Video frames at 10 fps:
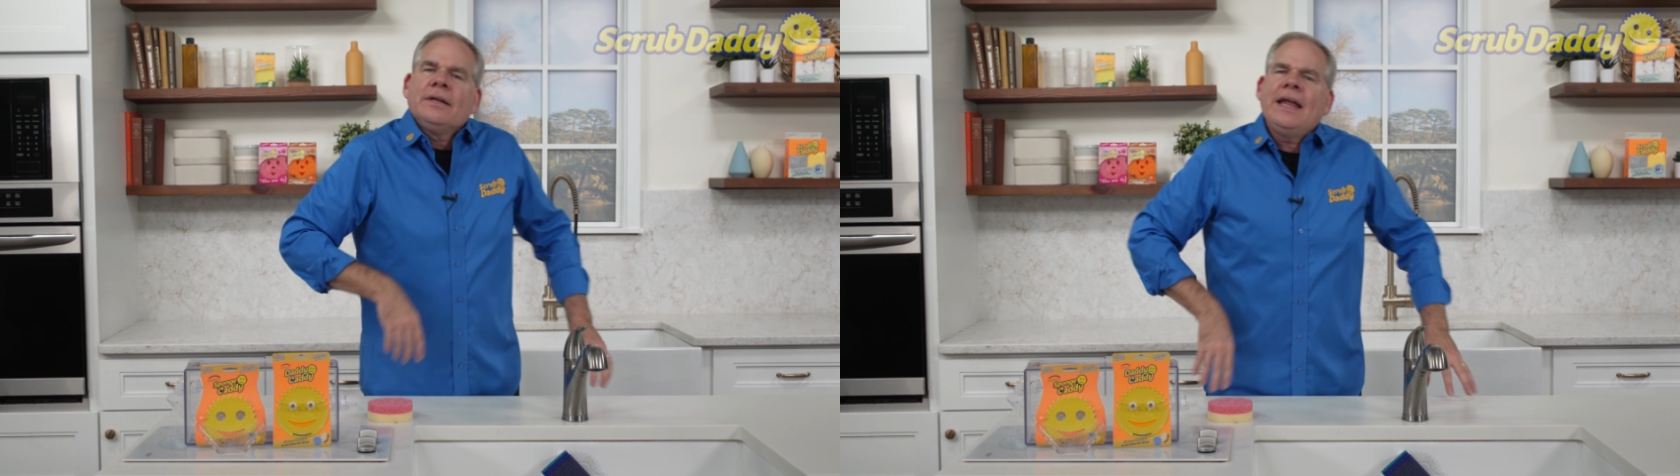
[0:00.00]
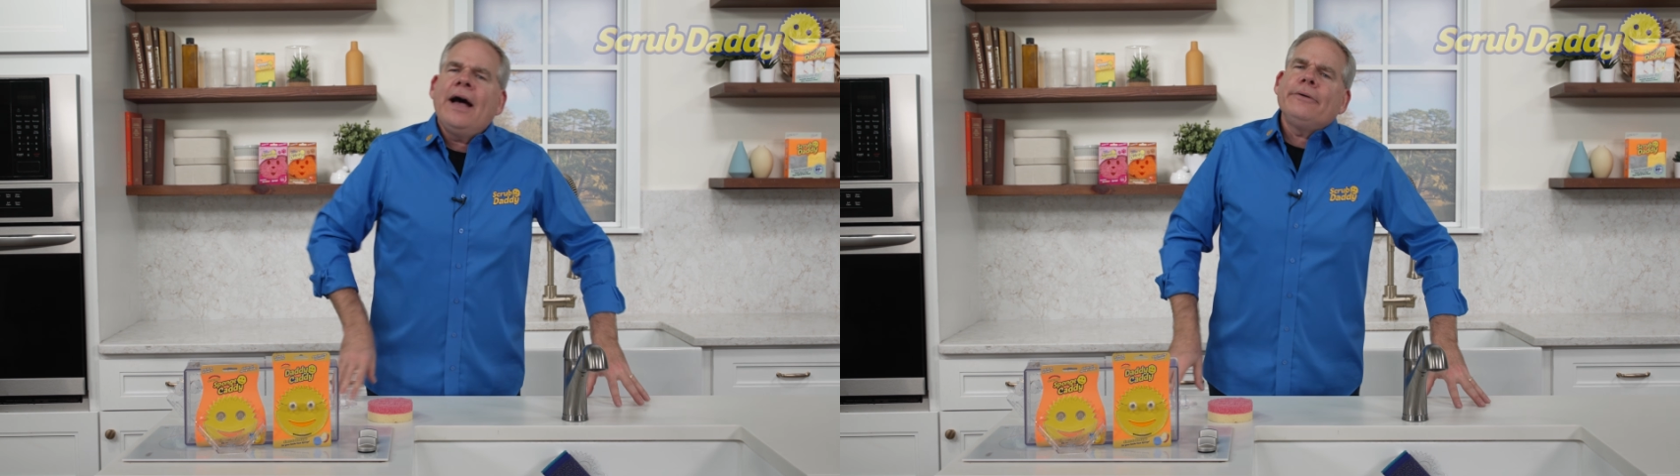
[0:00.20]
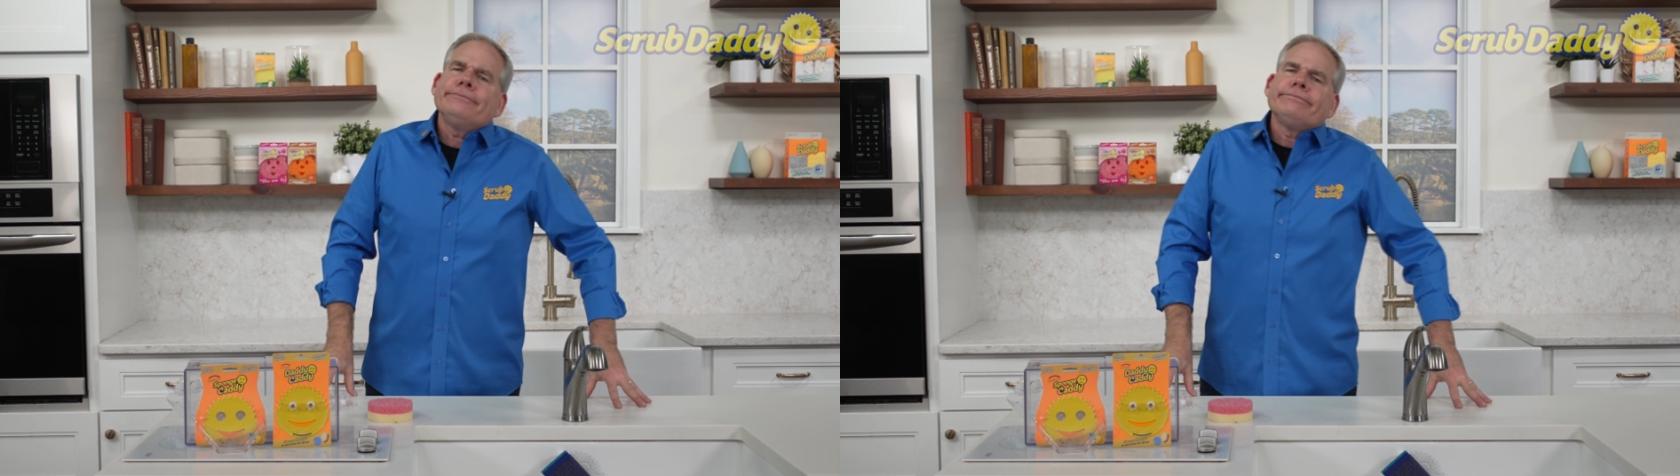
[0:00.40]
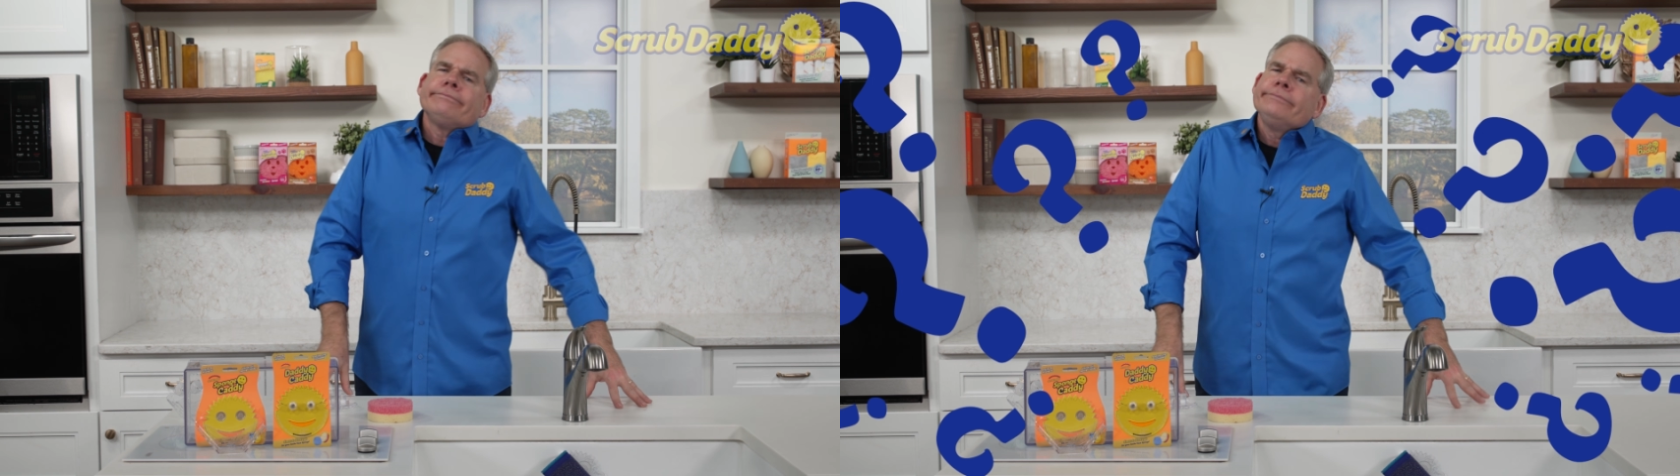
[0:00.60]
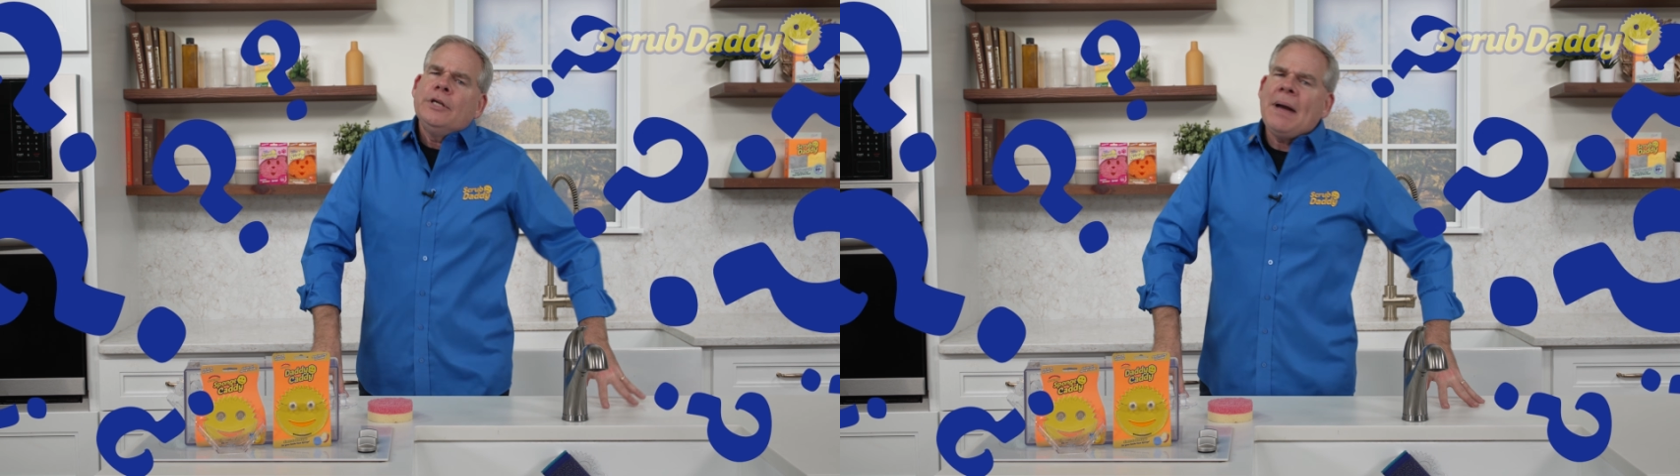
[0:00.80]
Now,
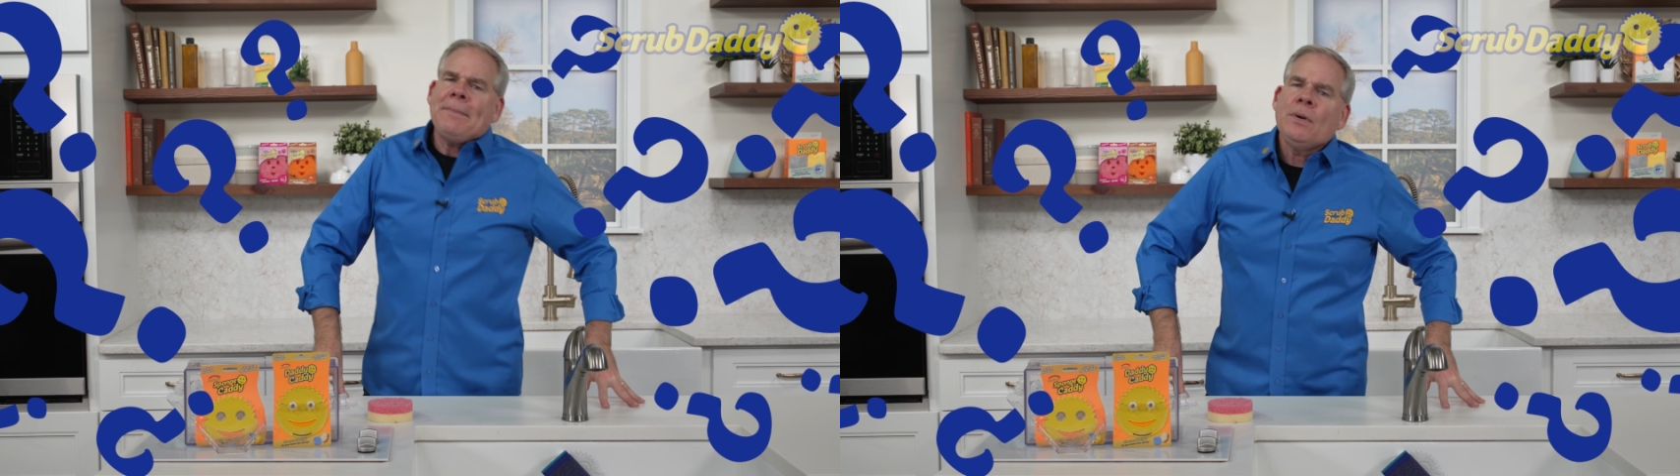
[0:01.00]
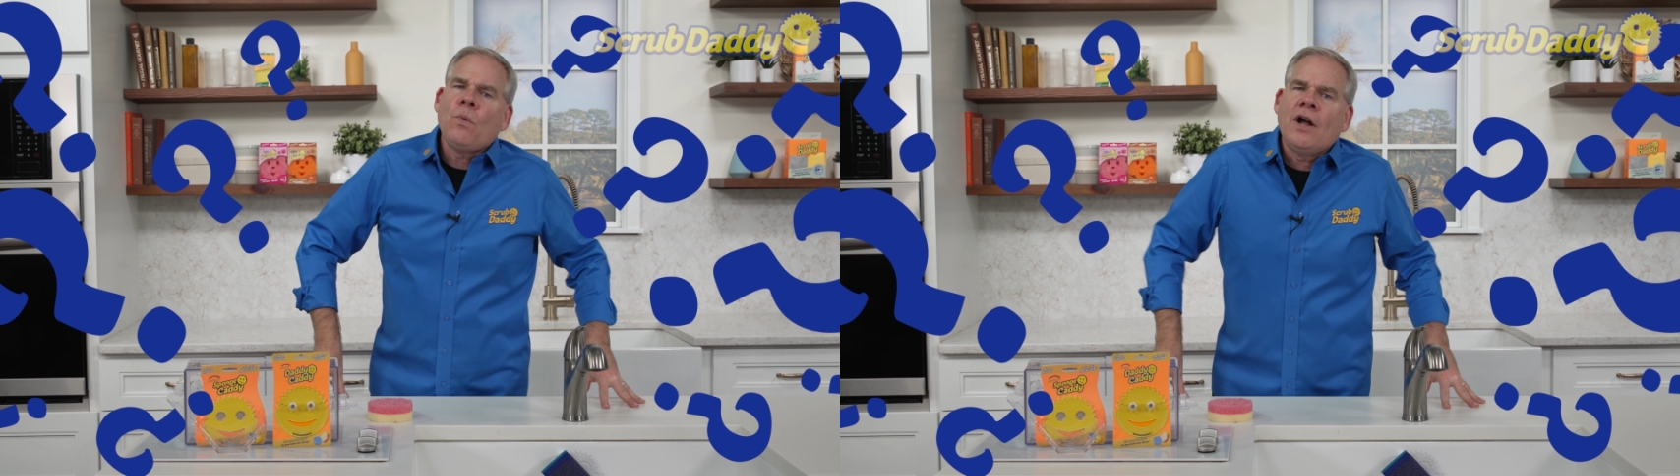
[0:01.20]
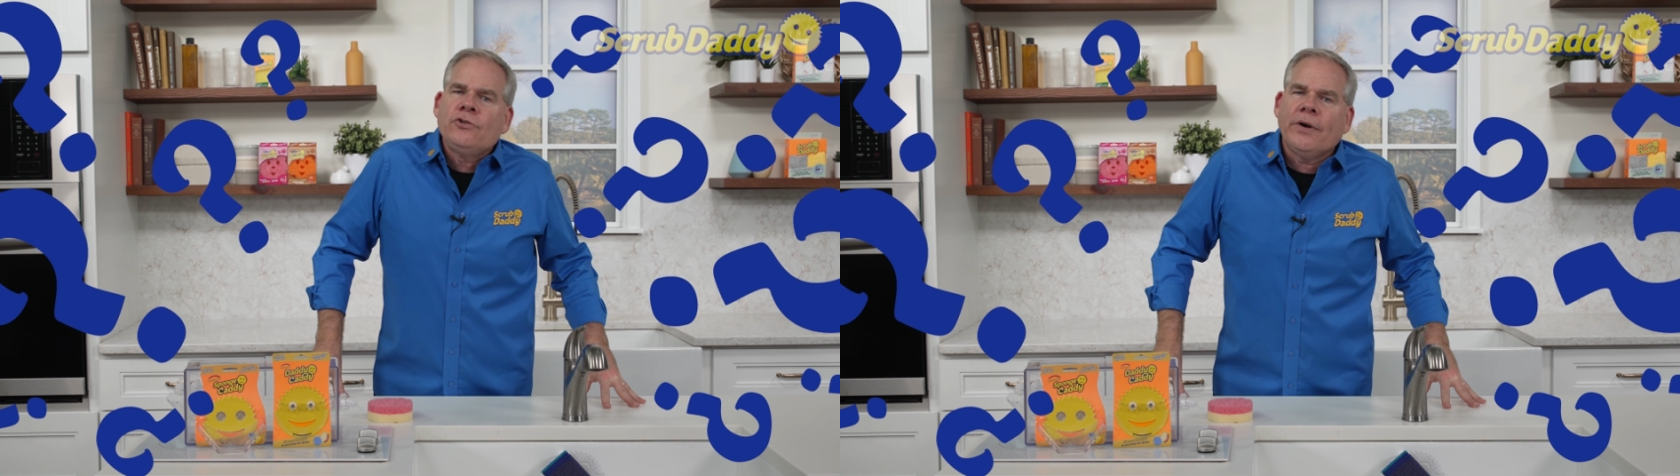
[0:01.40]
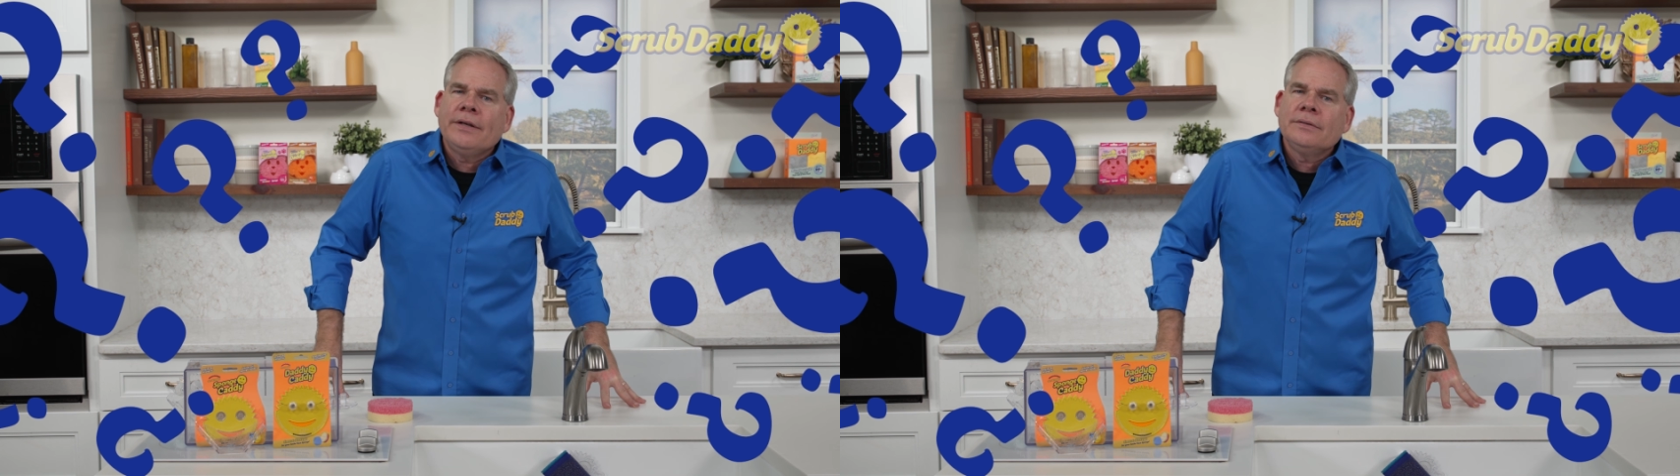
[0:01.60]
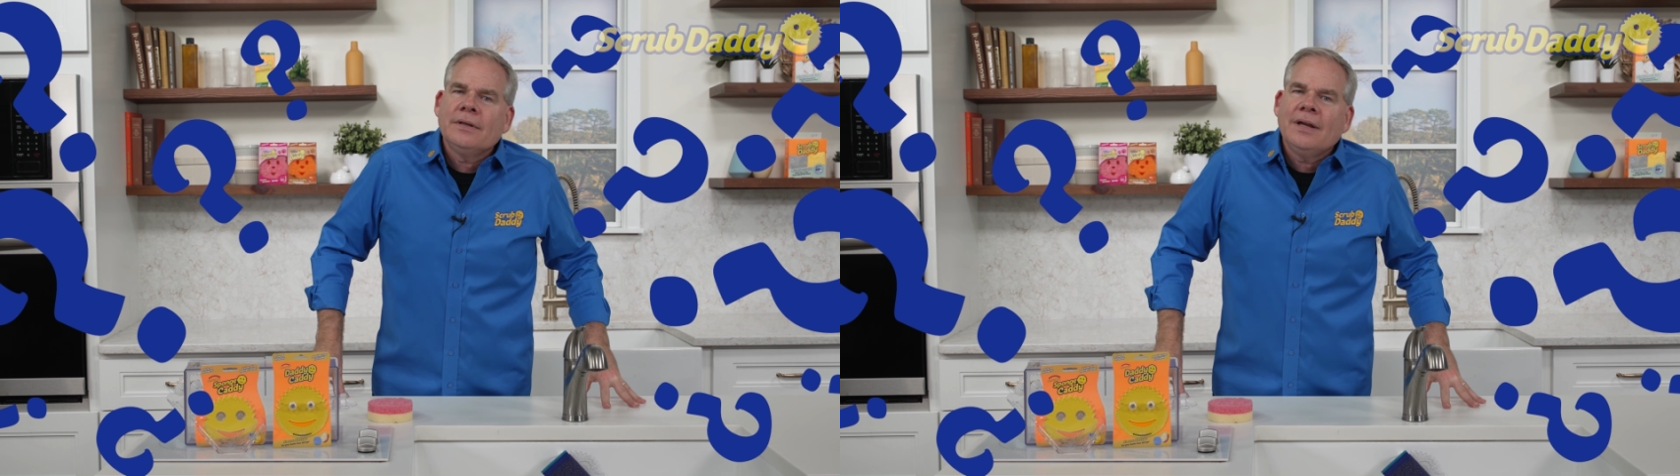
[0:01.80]
you might be wondering,